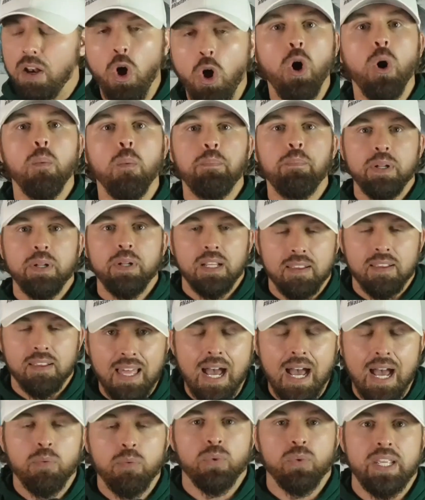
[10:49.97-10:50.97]
opening
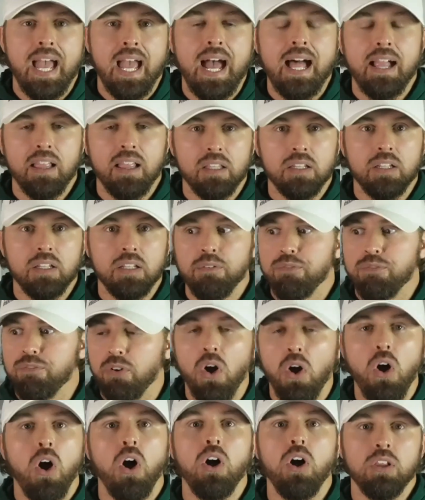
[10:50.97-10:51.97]
that reality for
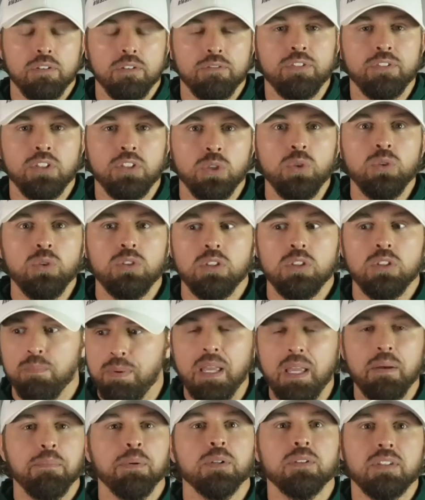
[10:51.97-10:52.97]
all of you to
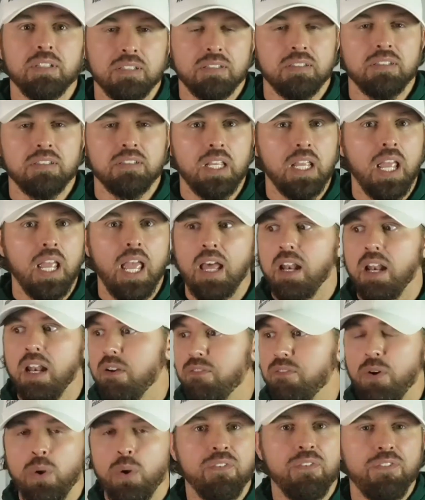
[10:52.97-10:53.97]
be able to see. And
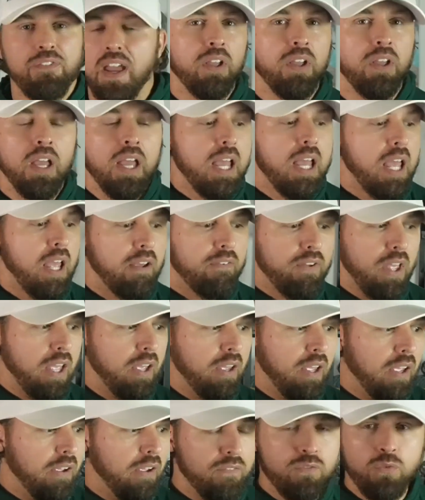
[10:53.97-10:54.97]
if we fail,
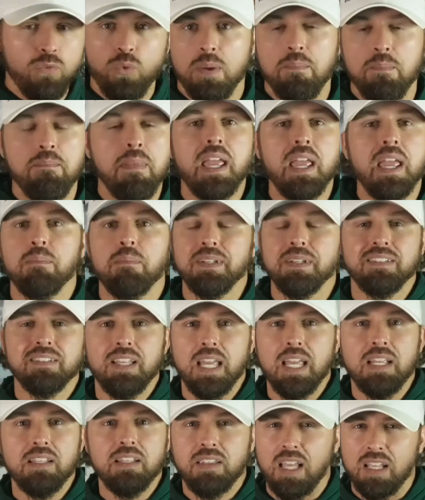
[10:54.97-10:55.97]
if we make
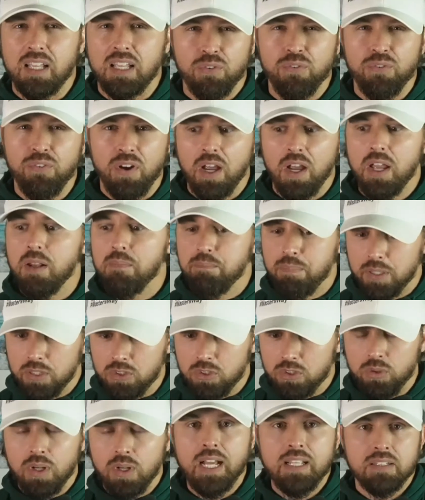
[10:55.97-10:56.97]
mistakes, that's fine, but
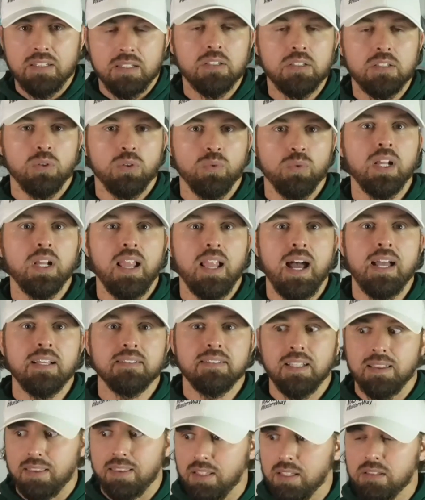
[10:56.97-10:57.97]
you guys get to realize
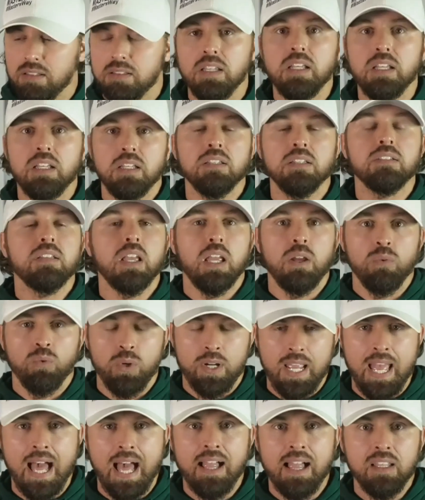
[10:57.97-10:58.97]
that this is a
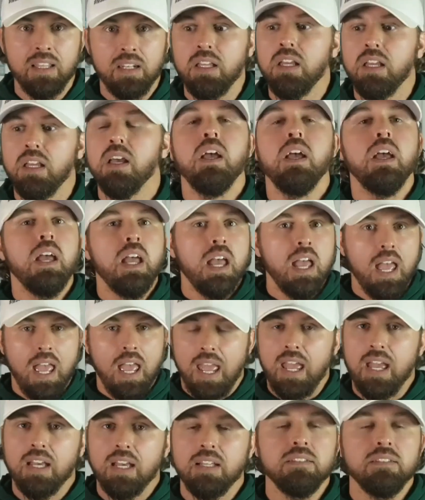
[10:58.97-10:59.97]
reality.
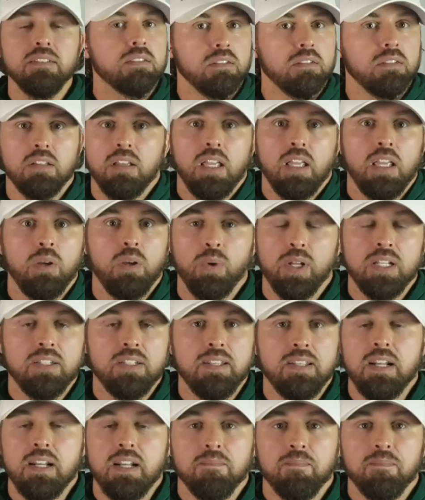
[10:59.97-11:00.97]
And he went and
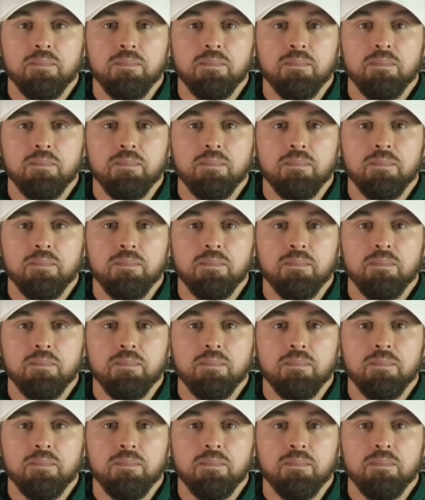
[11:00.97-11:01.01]
did it,